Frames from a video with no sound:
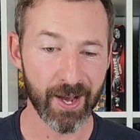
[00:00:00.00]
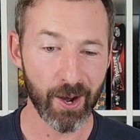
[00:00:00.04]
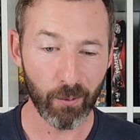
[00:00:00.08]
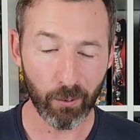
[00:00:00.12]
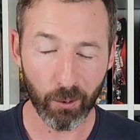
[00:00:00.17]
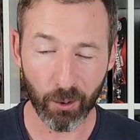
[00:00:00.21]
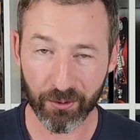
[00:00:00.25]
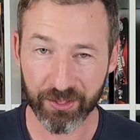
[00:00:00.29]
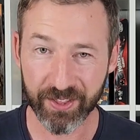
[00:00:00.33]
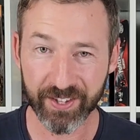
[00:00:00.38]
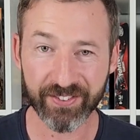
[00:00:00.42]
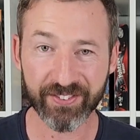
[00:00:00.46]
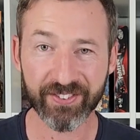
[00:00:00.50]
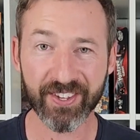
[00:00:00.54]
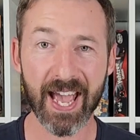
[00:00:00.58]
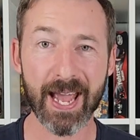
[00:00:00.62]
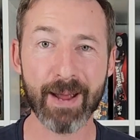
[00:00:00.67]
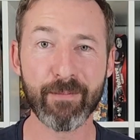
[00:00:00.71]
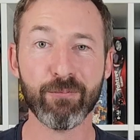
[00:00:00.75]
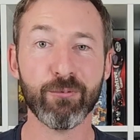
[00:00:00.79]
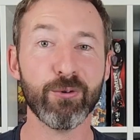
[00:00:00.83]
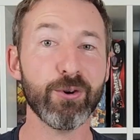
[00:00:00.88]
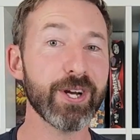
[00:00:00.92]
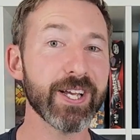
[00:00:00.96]
Well, this
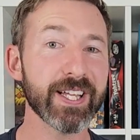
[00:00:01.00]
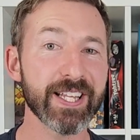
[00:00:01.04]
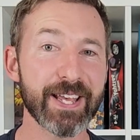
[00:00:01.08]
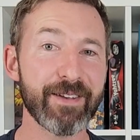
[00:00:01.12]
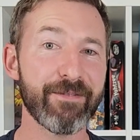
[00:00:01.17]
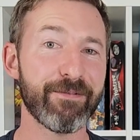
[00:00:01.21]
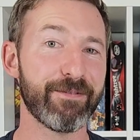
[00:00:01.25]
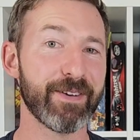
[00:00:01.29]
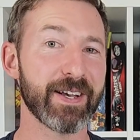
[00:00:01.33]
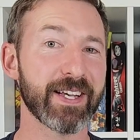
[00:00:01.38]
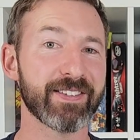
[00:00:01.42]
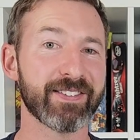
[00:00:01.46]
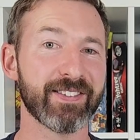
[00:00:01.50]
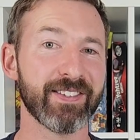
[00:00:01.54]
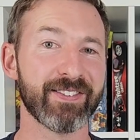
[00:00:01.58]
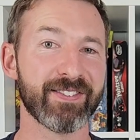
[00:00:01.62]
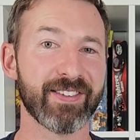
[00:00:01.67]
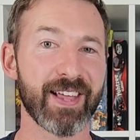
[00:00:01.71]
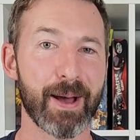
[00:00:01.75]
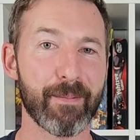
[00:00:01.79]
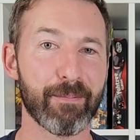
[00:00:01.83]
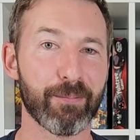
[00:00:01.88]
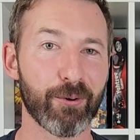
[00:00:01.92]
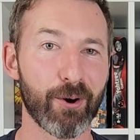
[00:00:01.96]
game really fixes
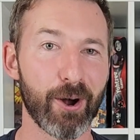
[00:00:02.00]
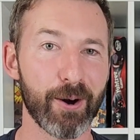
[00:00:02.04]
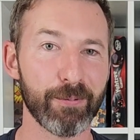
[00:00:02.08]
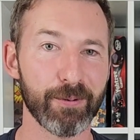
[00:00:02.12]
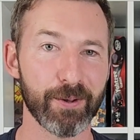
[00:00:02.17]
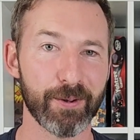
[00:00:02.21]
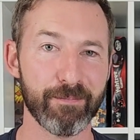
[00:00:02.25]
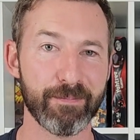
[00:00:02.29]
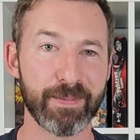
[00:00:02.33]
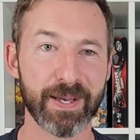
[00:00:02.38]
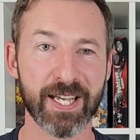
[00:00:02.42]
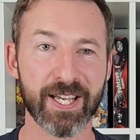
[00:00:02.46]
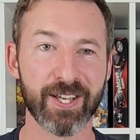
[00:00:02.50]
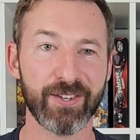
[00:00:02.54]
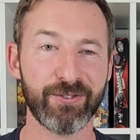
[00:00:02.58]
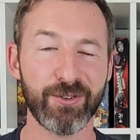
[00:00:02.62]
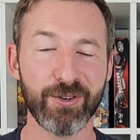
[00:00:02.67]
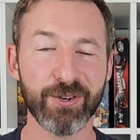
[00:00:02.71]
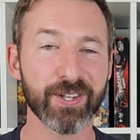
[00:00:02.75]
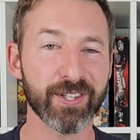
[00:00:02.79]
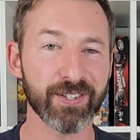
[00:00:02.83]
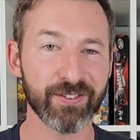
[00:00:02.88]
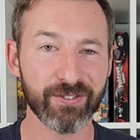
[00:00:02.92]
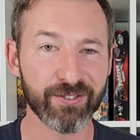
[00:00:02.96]
that problem because
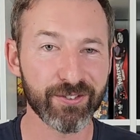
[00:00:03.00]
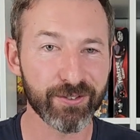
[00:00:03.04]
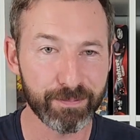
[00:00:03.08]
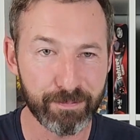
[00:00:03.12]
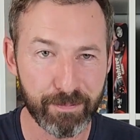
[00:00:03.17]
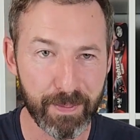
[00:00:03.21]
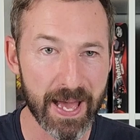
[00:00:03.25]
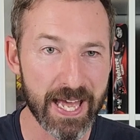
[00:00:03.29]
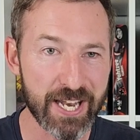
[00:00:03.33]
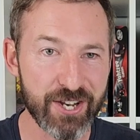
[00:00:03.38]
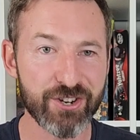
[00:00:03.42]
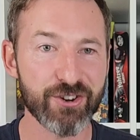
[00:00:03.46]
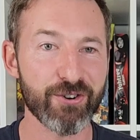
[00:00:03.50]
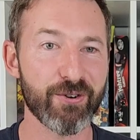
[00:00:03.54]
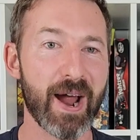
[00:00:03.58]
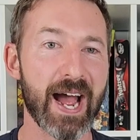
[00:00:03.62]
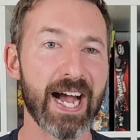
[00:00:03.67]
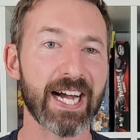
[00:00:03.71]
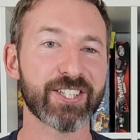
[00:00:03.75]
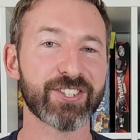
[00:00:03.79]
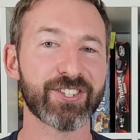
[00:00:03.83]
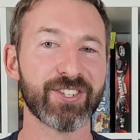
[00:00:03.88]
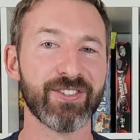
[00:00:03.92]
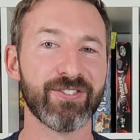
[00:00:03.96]
you can spend your
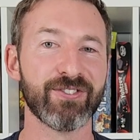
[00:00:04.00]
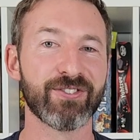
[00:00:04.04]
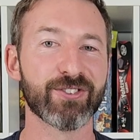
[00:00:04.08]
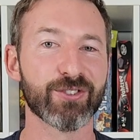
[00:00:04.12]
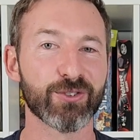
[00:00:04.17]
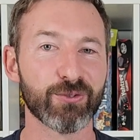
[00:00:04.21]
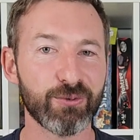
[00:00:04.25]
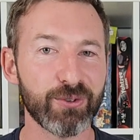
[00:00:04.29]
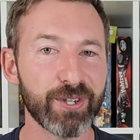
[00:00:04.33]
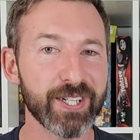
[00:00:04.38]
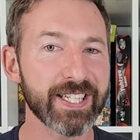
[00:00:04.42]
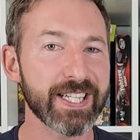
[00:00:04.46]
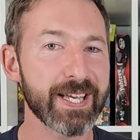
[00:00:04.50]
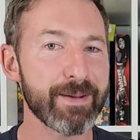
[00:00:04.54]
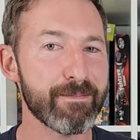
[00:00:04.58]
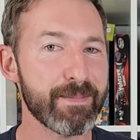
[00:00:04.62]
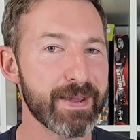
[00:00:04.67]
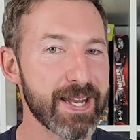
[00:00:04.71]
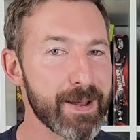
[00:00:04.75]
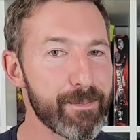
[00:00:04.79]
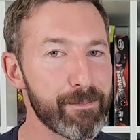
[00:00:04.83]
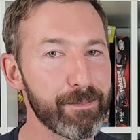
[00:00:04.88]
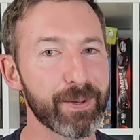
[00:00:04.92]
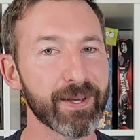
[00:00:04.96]
actions to really
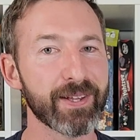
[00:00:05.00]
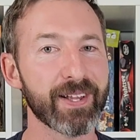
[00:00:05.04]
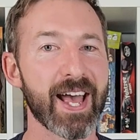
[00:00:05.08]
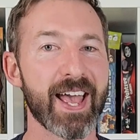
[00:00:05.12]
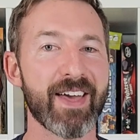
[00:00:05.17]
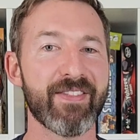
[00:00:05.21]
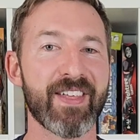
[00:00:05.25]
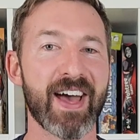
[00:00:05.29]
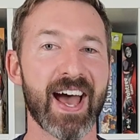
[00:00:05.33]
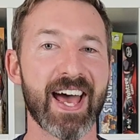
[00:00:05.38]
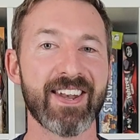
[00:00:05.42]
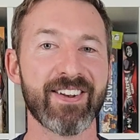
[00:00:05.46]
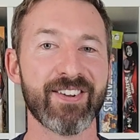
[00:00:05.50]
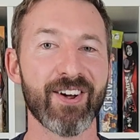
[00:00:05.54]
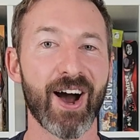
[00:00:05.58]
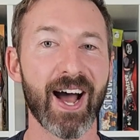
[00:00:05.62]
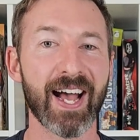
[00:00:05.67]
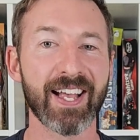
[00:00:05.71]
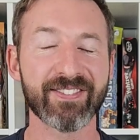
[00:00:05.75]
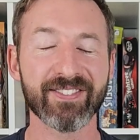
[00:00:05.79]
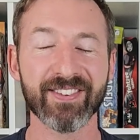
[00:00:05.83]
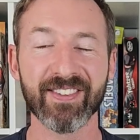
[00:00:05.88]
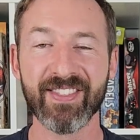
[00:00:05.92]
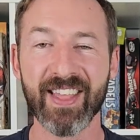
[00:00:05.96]
manipulate that
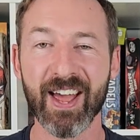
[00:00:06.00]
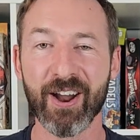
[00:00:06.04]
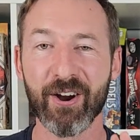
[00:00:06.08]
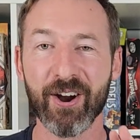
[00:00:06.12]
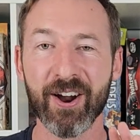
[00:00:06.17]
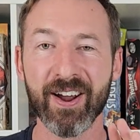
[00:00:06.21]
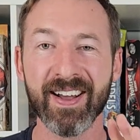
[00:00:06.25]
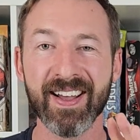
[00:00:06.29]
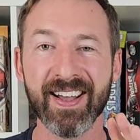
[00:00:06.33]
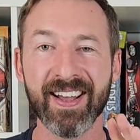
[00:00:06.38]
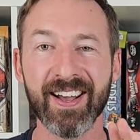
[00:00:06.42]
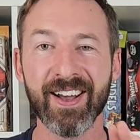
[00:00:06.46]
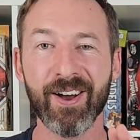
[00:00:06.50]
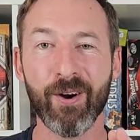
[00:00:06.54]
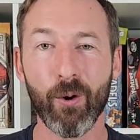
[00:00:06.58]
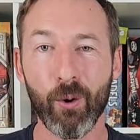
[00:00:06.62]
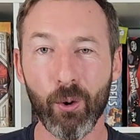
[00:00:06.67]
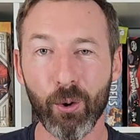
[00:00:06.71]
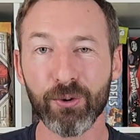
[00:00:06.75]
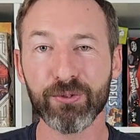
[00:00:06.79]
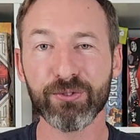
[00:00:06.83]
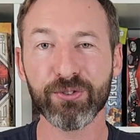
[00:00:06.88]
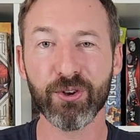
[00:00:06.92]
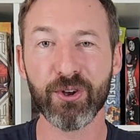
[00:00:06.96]
dice, and there are
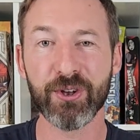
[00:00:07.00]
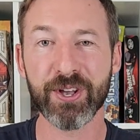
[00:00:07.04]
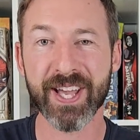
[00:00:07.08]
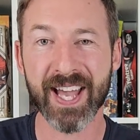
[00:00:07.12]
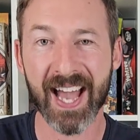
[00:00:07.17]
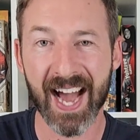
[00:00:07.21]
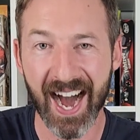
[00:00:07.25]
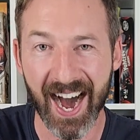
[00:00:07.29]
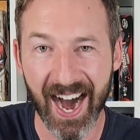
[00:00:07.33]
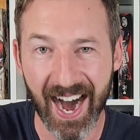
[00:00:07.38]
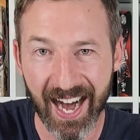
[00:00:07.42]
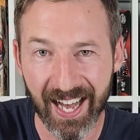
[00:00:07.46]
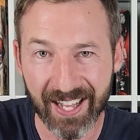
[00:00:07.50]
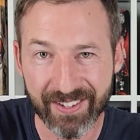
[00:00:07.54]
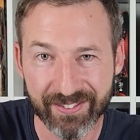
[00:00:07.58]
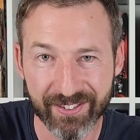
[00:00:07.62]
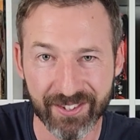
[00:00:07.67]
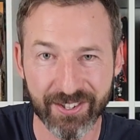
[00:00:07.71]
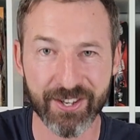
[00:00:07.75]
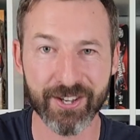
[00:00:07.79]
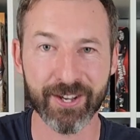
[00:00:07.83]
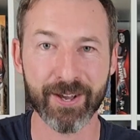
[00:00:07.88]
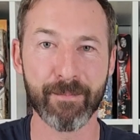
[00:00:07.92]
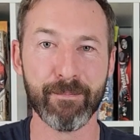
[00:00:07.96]
also cards
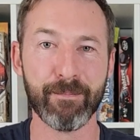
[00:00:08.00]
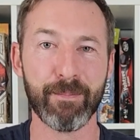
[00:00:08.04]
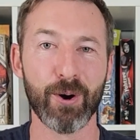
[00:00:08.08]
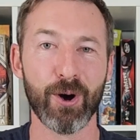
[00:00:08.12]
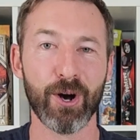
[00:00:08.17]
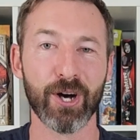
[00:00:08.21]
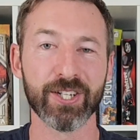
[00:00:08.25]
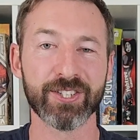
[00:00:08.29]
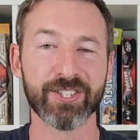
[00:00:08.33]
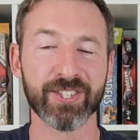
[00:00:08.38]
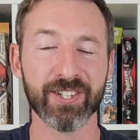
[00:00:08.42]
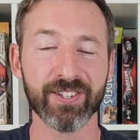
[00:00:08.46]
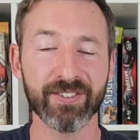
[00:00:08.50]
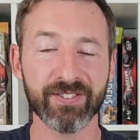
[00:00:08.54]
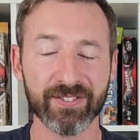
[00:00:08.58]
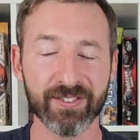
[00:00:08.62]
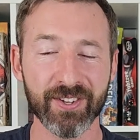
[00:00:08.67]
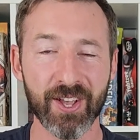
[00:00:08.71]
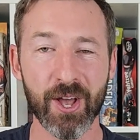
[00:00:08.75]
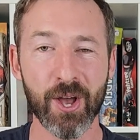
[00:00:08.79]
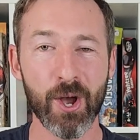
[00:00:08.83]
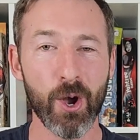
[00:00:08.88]
that you can purchase,